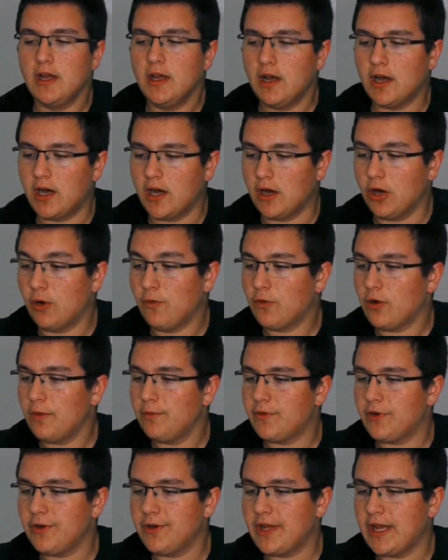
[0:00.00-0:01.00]
Overall,
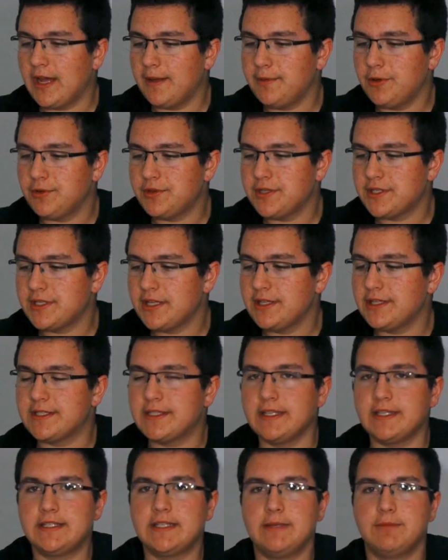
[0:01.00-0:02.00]
I'm very happy with this thing. This
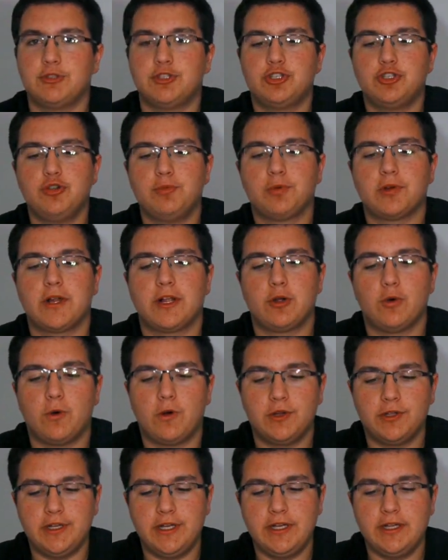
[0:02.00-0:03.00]
thing seems super high
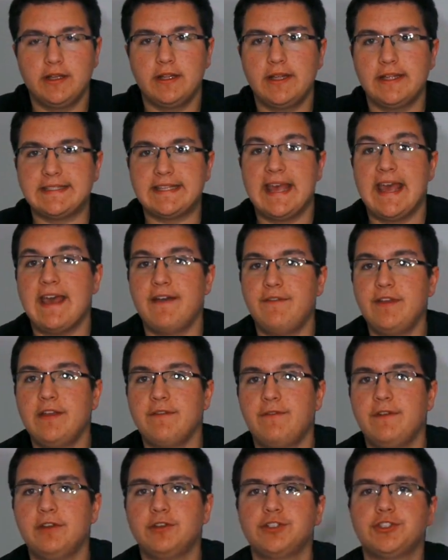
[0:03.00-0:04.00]
quality. It's heavy.
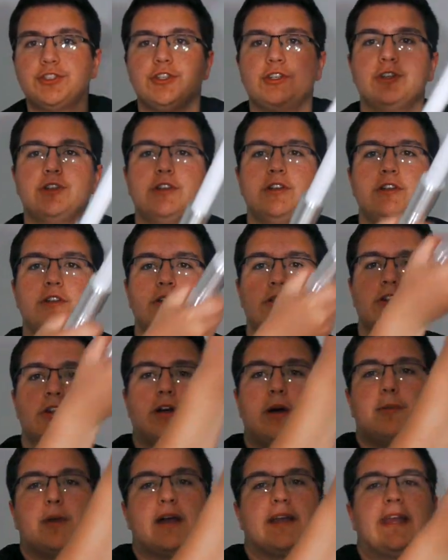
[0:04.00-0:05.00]
It feels good. You
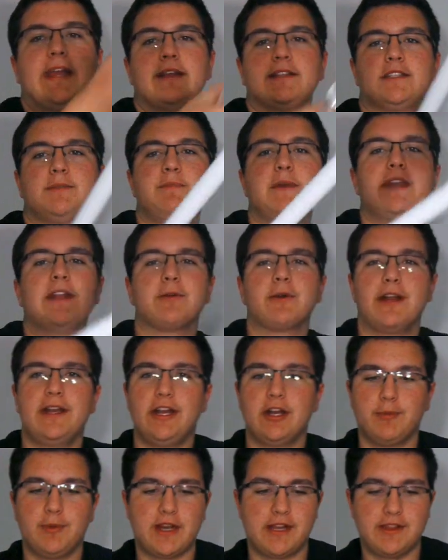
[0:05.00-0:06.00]
know, I can't spin it right
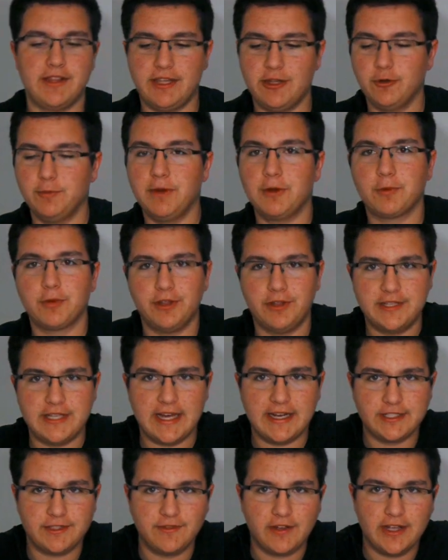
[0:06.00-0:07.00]
here, but I think it would be really
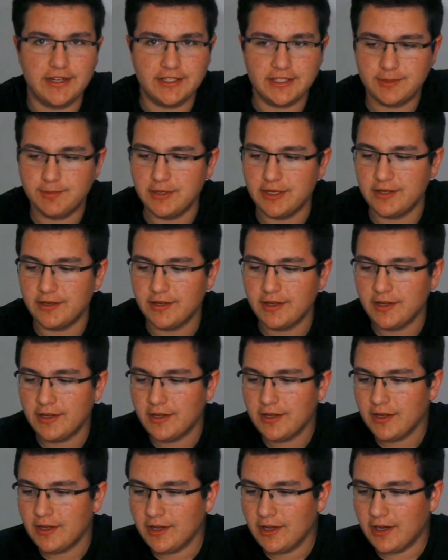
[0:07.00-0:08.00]
satisfying to spin.
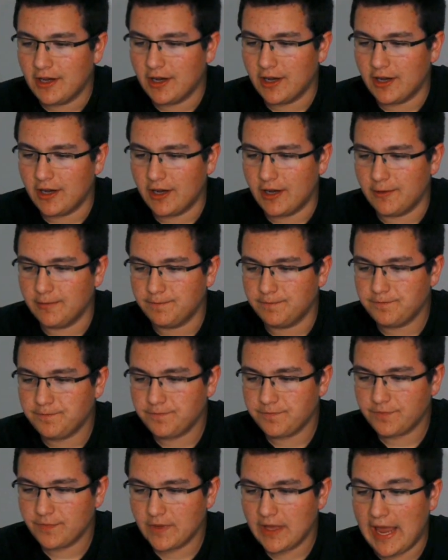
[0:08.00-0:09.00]

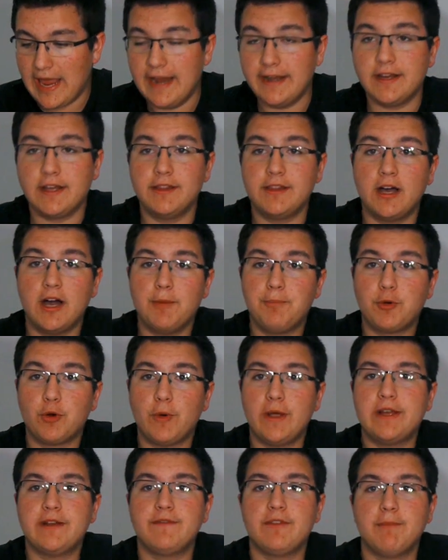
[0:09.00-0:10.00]
And the
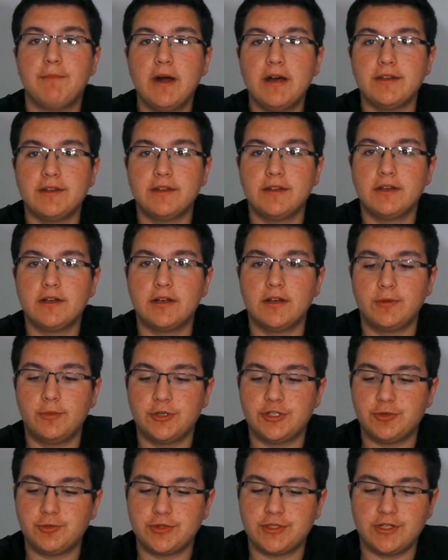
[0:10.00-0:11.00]
upgrade of the button,
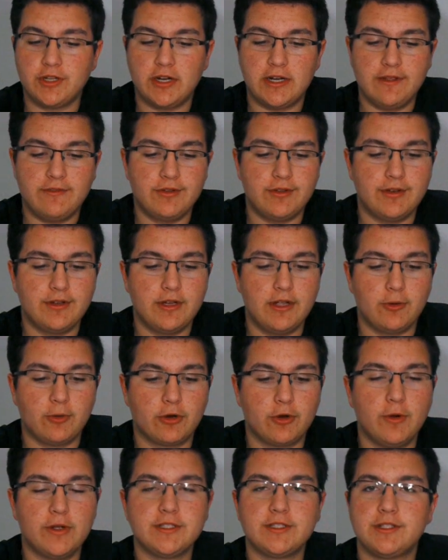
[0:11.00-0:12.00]
which was not even a
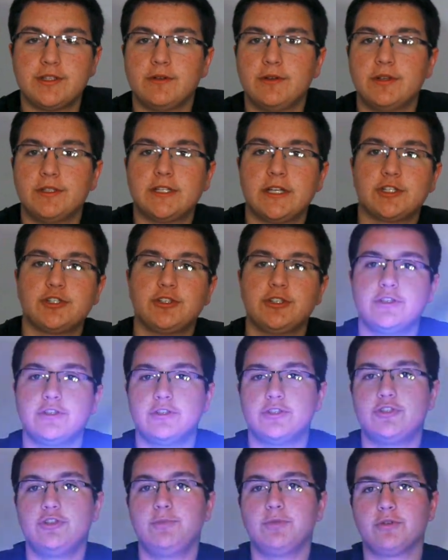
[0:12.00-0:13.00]
request, was actually
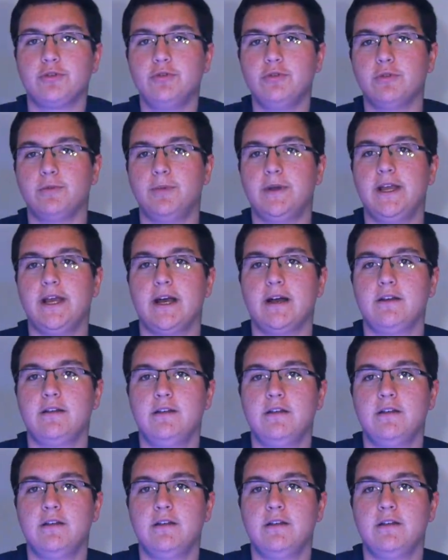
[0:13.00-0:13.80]
super cool. But yeah,